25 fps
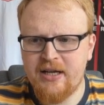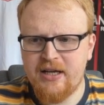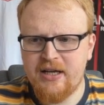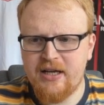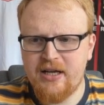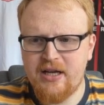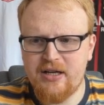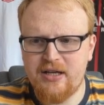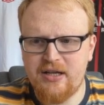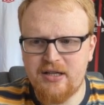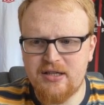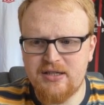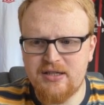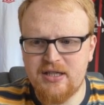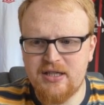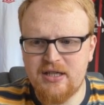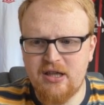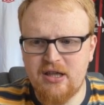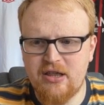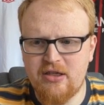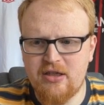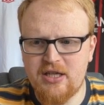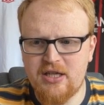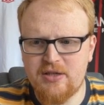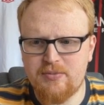and you can see
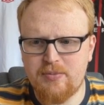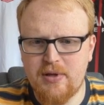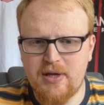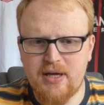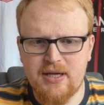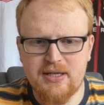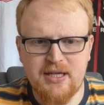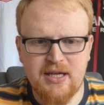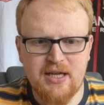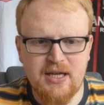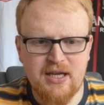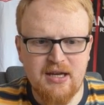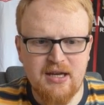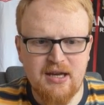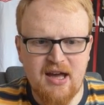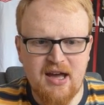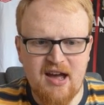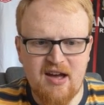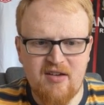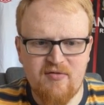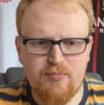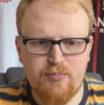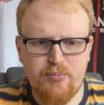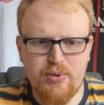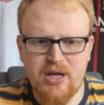that these players here
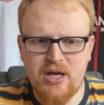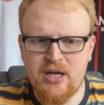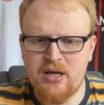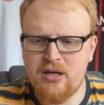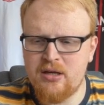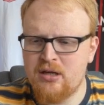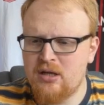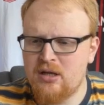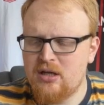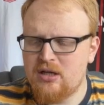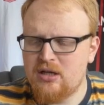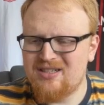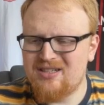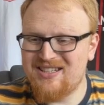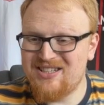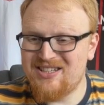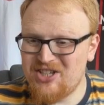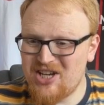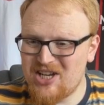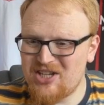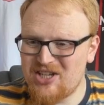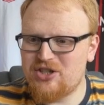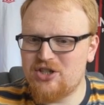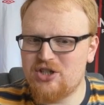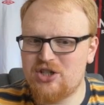have been
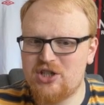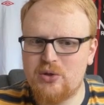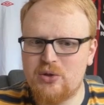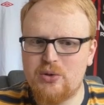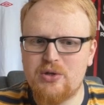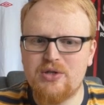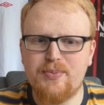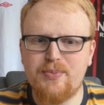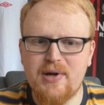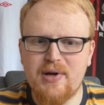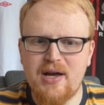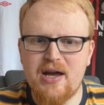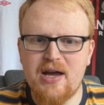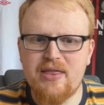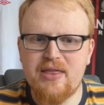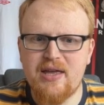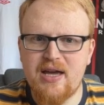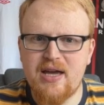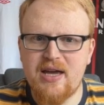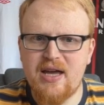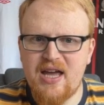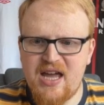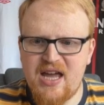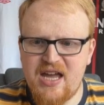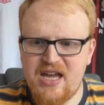suggested to us by
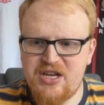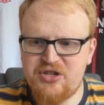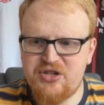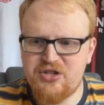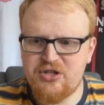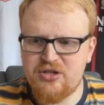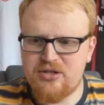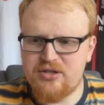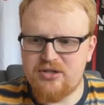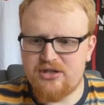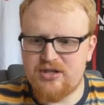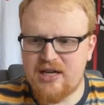their agents.